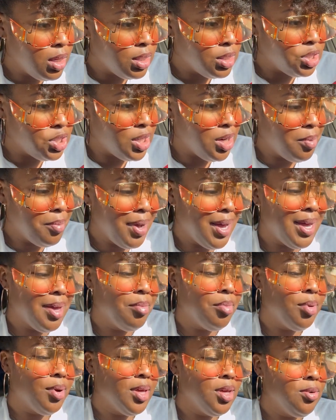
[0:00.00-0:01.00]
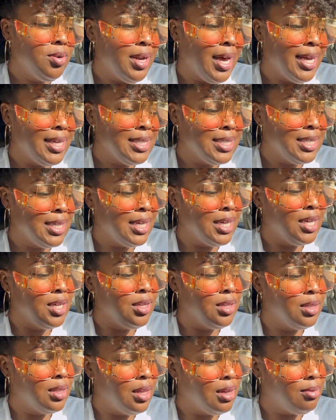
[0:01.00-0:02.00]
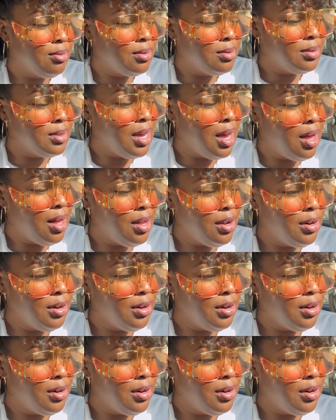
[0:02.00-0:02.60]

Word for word: Jeremiah, boy, you 19. Y'all